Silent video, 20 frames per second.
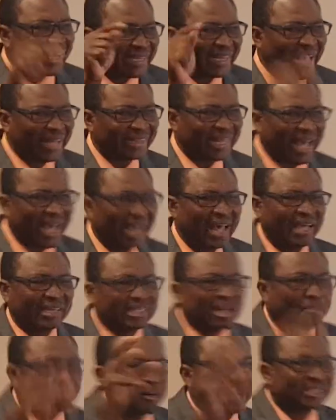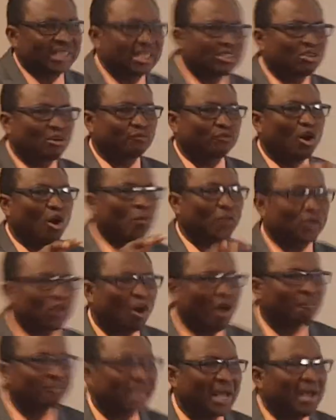they gather, the presence of God will
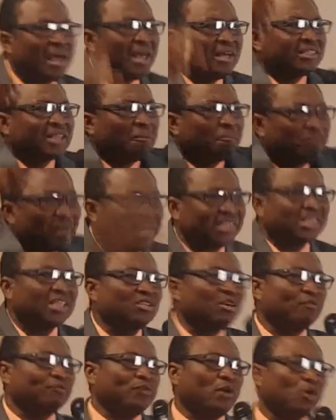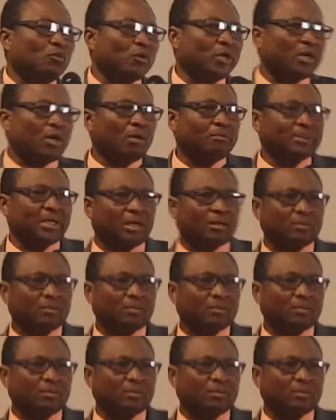come down, the blessing of God will come.